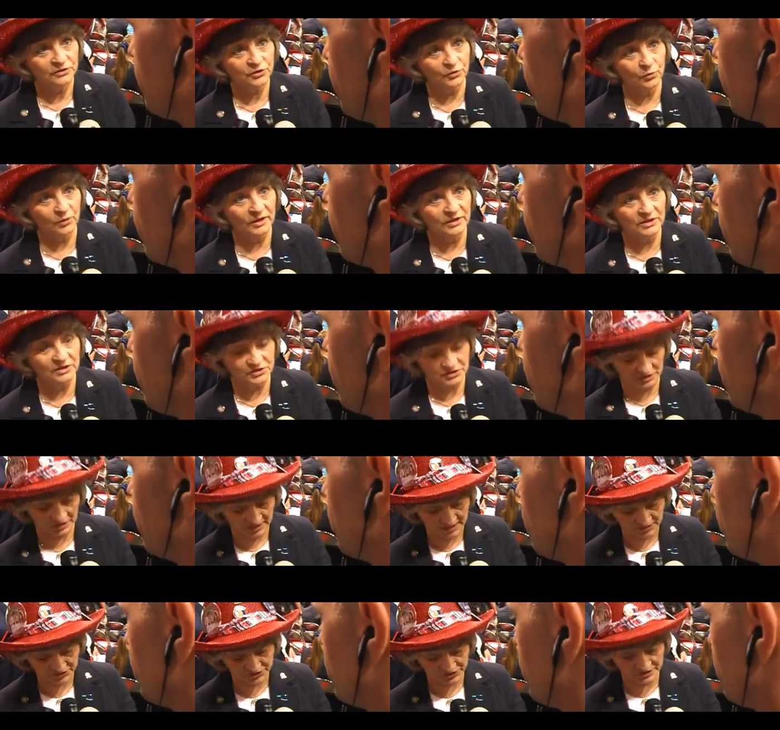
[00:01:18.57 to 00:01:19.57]
win this
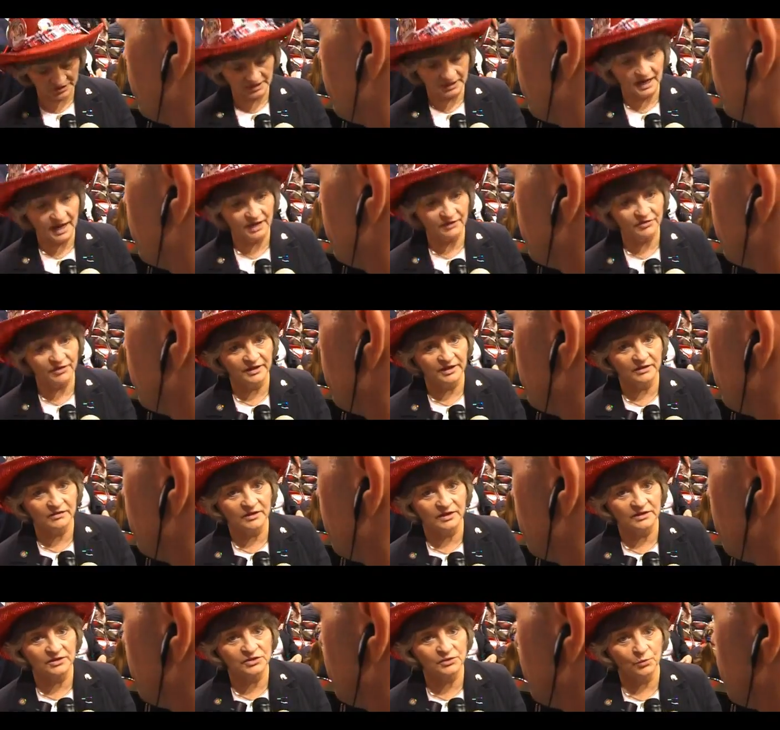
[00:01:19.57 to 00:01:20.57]
election, and I think
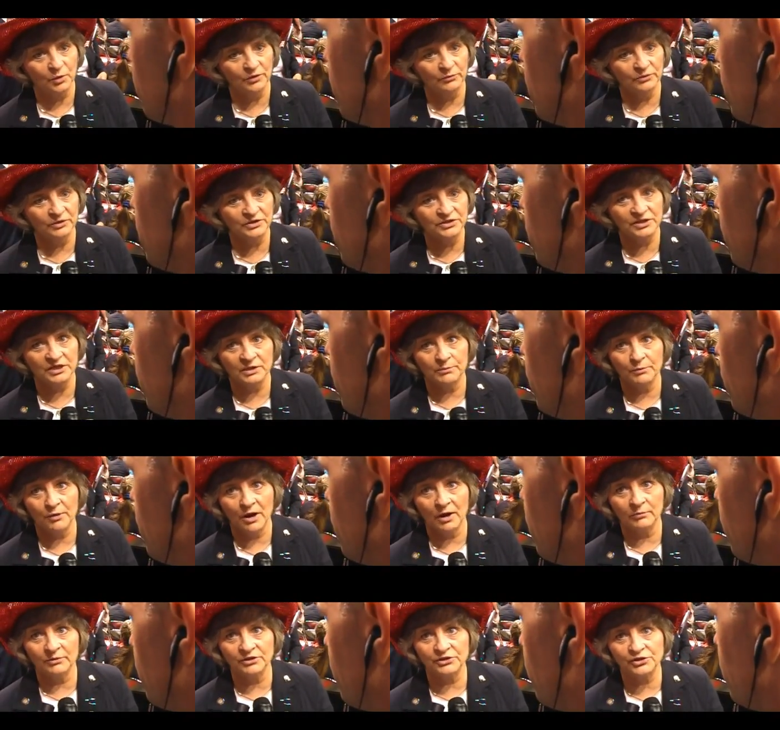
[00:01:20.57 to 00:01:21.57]
that's one reason he
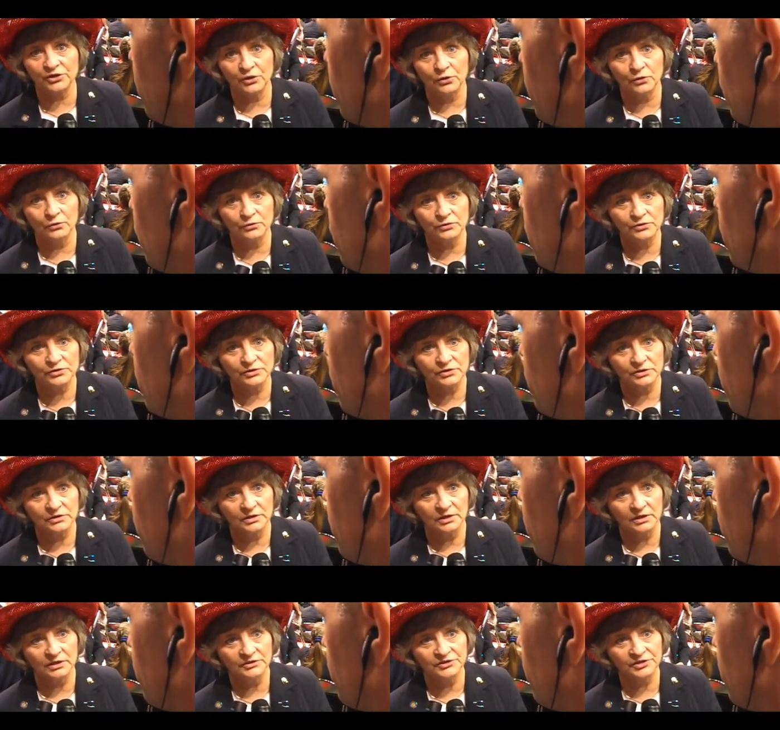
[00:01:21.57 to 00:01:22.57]
probably chose
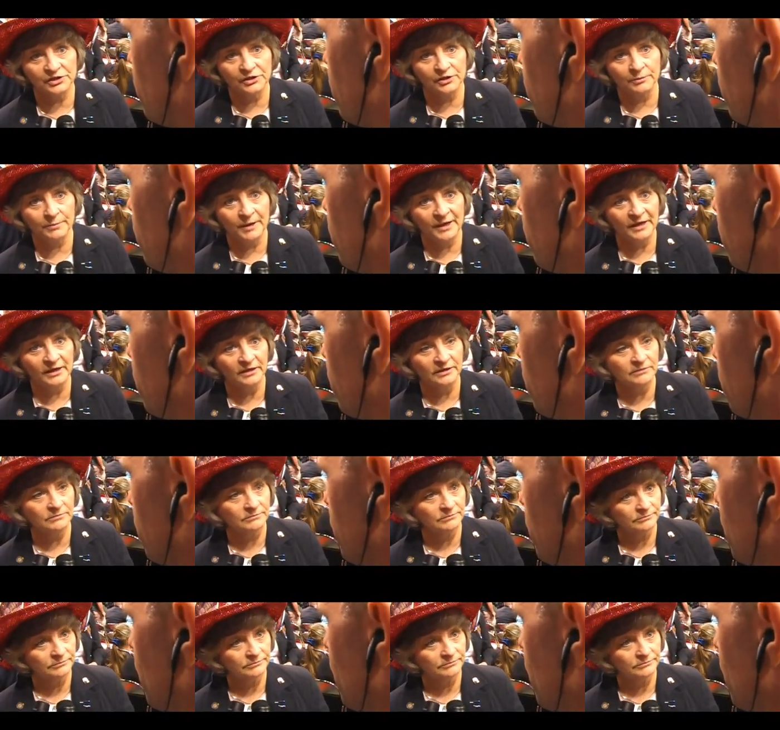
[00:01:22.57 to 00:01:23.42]
Sarah Palin.